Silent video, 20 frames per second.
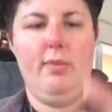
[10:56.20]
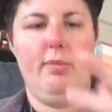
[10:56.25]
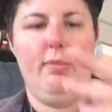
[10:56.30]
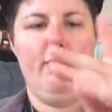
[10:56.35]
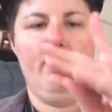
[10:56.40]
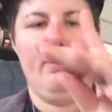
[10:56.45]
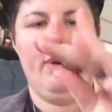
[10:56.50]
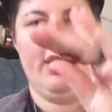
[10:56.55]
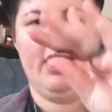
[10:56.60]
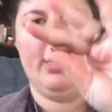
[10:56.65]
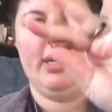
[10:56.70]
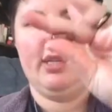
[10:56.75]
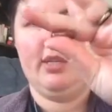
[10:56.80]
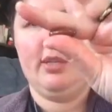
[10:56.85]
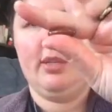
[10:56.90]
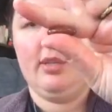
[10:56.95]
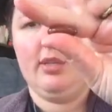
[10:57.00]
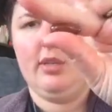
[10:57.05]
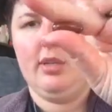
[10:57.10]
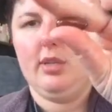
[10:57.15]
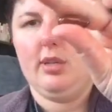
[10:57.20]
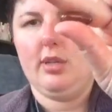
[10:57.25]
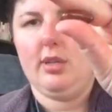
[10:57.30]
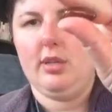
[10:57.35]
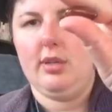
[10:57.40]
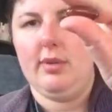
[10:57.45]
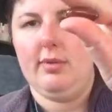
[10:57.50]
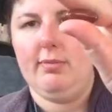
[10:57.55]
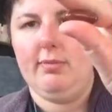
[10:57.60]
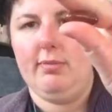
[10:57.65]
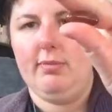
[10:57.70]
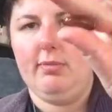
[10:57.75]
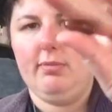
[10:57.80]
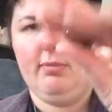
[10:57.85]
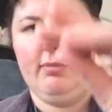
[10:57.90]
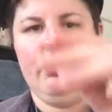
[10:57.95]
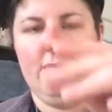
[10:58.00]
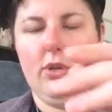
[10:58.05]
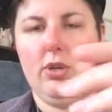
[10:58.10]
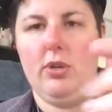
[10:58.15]
but
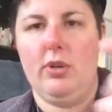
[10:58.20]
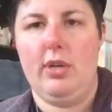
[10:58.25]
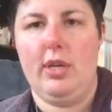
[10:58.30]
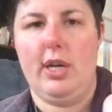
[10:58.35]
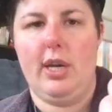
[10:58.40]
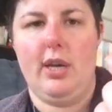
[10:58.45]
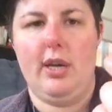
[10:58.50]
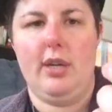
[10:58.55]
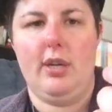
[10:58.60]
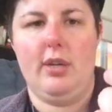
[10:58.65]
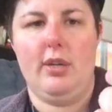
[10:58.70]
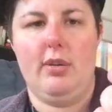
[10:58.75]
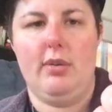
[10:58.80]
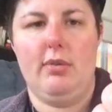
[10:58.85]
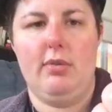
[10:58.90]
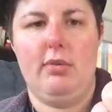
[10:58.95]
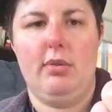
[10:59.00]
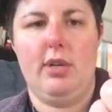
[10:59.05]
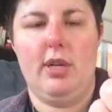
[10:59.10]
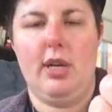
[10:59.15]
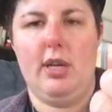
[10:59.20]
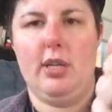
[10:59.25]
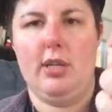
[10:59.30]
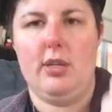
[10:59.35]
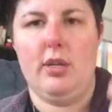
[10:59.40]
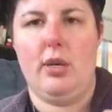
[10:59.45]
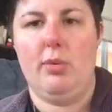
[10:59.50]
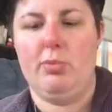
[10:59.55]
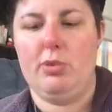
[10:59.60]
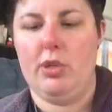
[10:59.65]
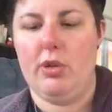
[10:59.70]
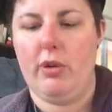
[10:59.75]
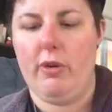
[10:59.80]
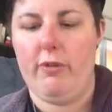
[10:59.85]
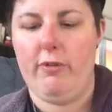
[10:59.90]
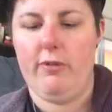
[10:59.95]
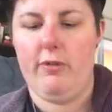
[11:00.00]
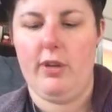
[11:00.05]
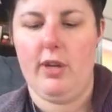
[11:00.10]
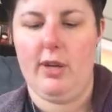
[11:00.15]
you can cut the tops
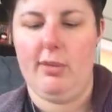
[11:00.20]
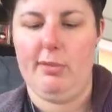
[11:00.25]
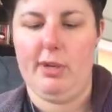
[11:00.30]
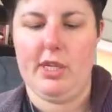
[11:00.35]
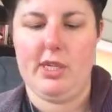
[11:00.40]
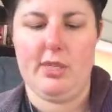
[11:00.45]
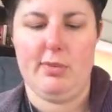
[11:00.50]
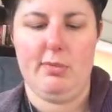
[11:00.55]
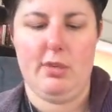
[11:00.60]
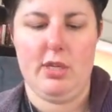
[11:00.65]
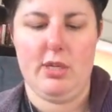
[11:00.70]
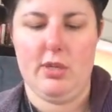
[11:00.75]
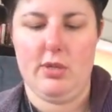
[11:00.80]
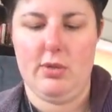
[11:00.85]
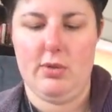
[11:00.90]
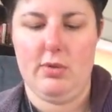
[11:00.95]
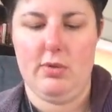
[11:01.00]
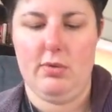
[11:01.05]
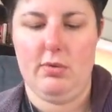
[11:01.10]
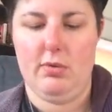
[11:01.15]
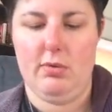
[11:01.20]
off and mix them into